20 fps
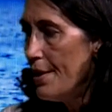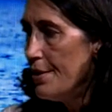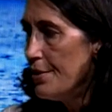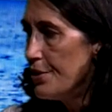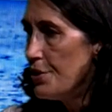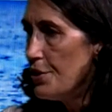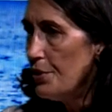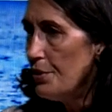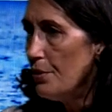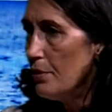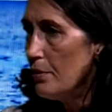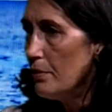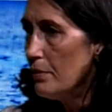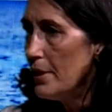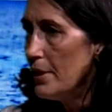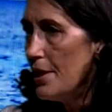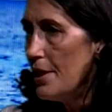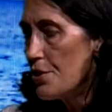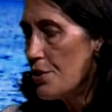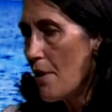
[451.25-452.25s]
to
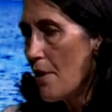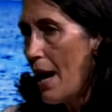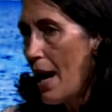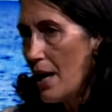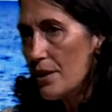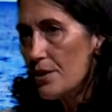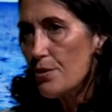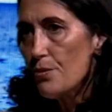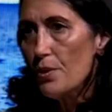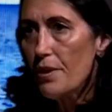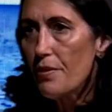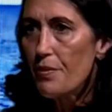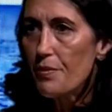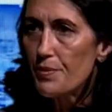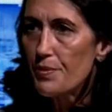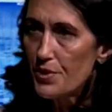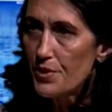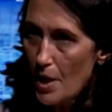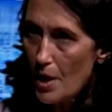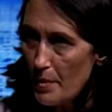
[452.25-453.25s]
interact with
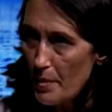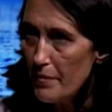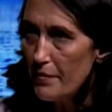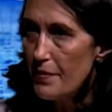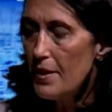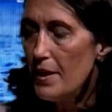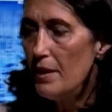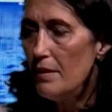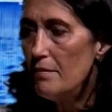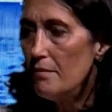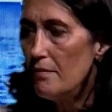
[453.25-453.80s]
some of the